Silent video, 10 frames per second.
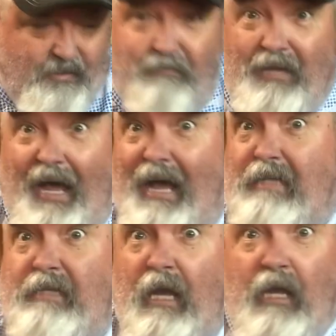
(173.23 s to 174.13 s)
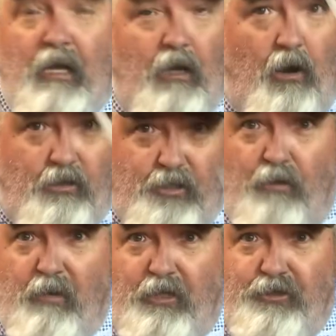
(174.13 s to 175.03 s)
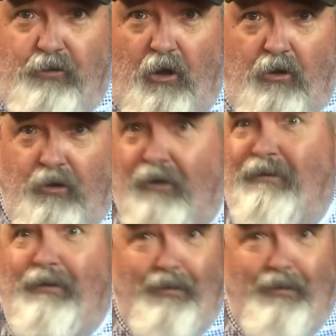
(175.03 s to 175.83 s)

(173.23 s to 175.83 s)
zip ties are so much stronger.